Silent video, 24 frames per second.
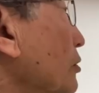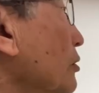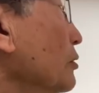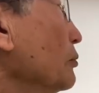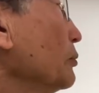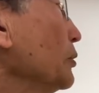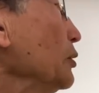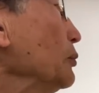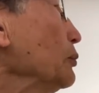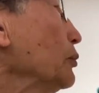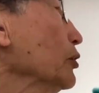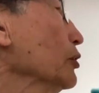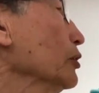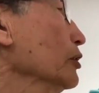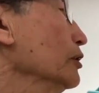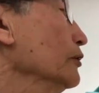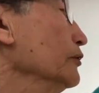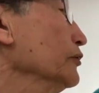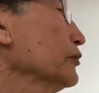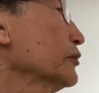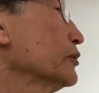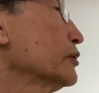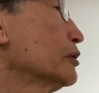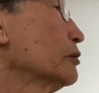don't be put
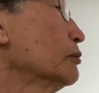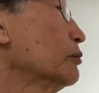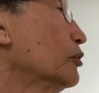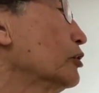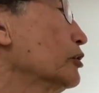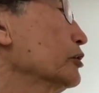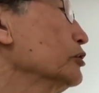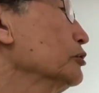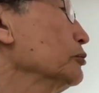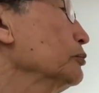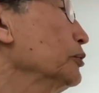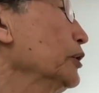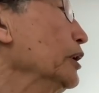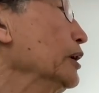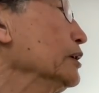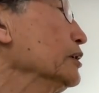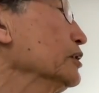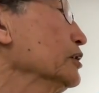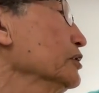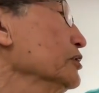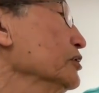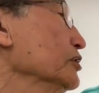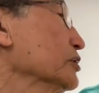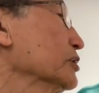off. The more you
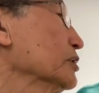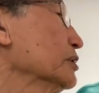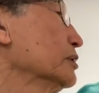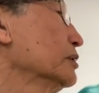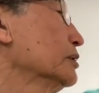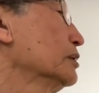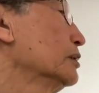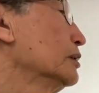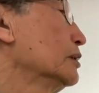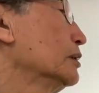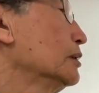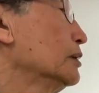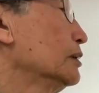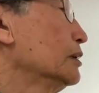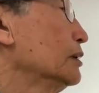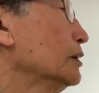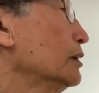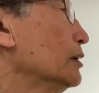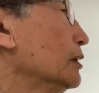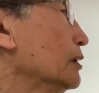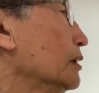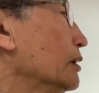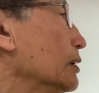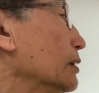practice,
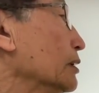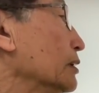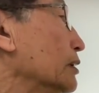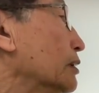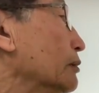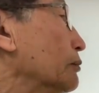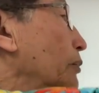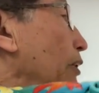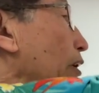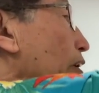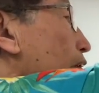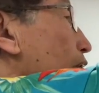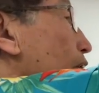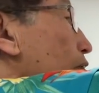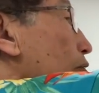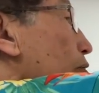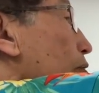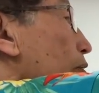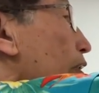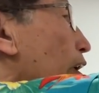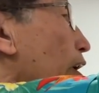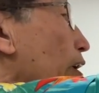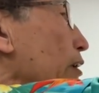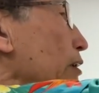the better you
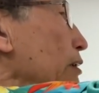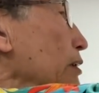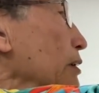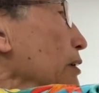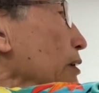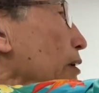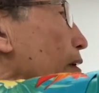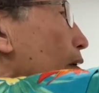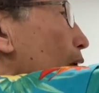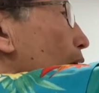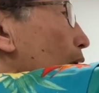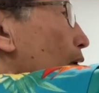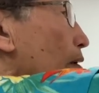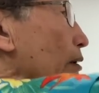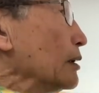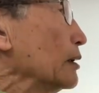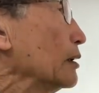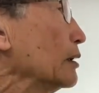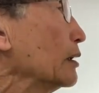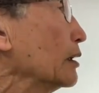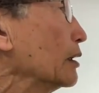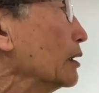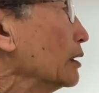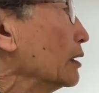get
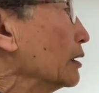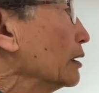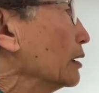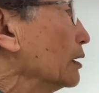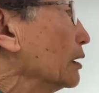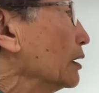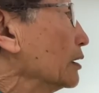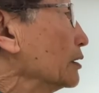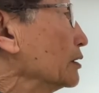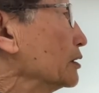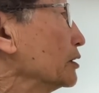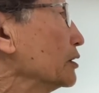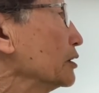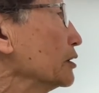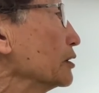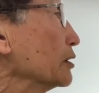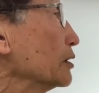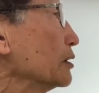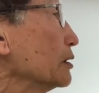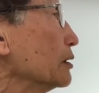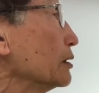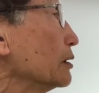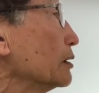at it.